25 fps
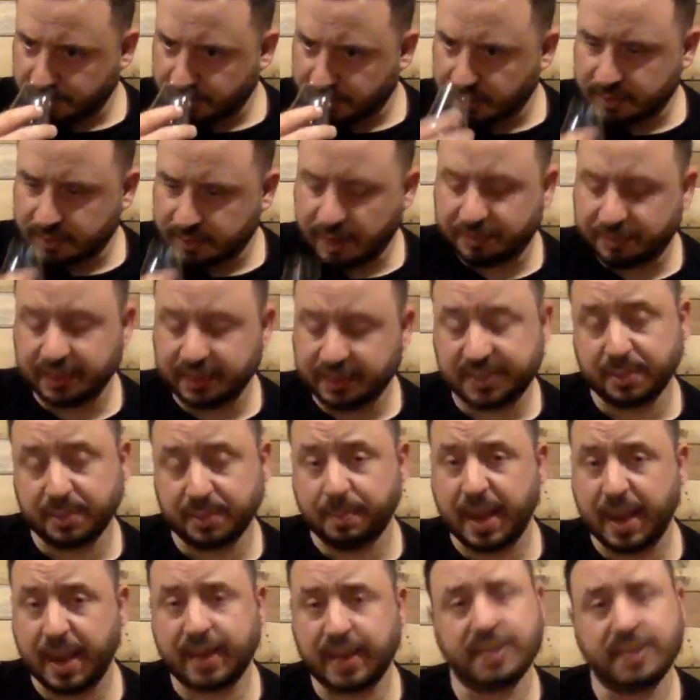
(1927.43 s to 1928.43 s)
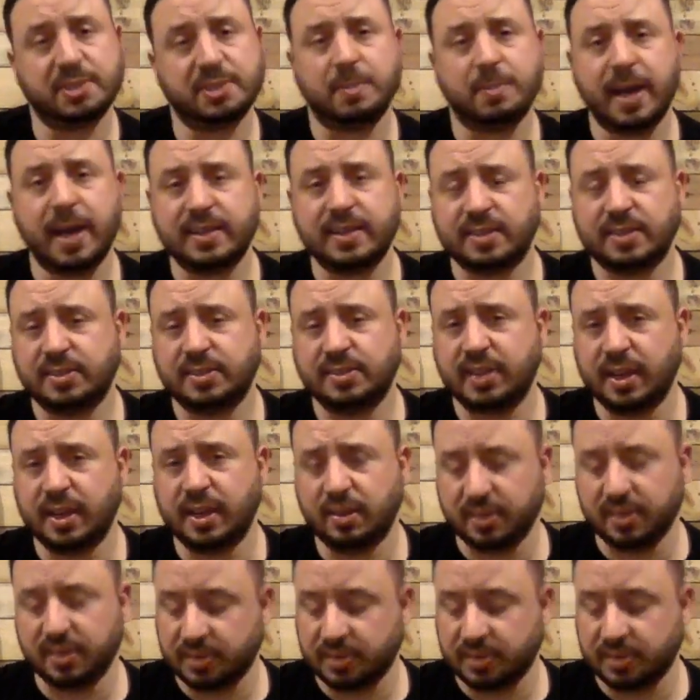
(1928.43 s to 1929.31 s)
Definitely some baking spices here.